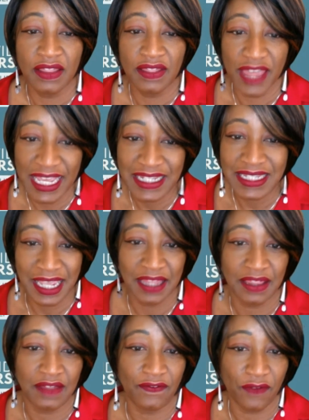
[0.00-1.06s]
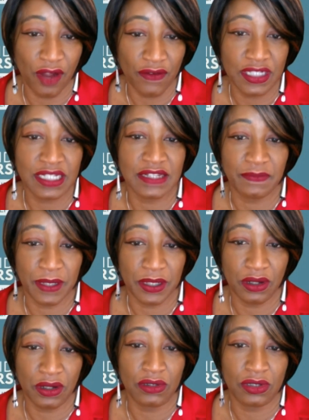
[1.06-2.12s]
They say that viruses have been
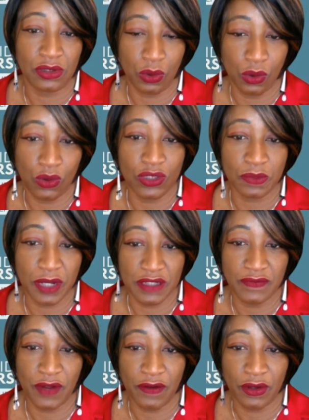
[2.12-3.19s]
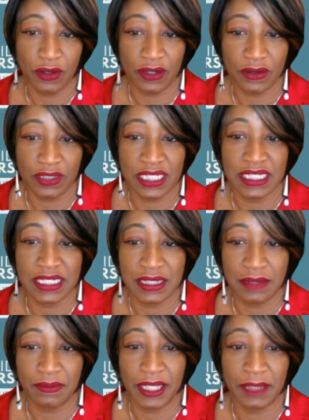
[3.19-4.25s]
known to cause post-viral illness in
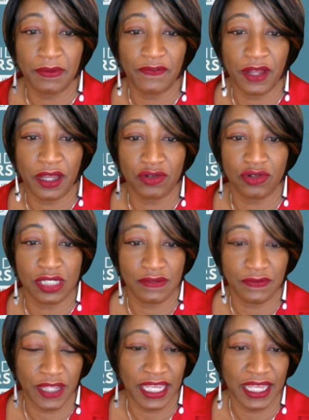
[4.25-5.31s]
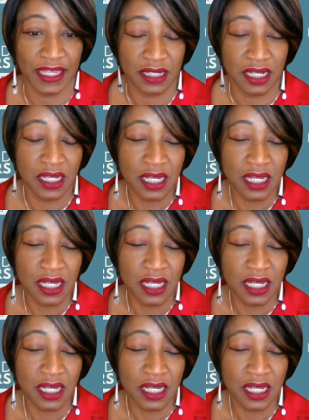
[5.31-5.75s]
some people for hundreds of years.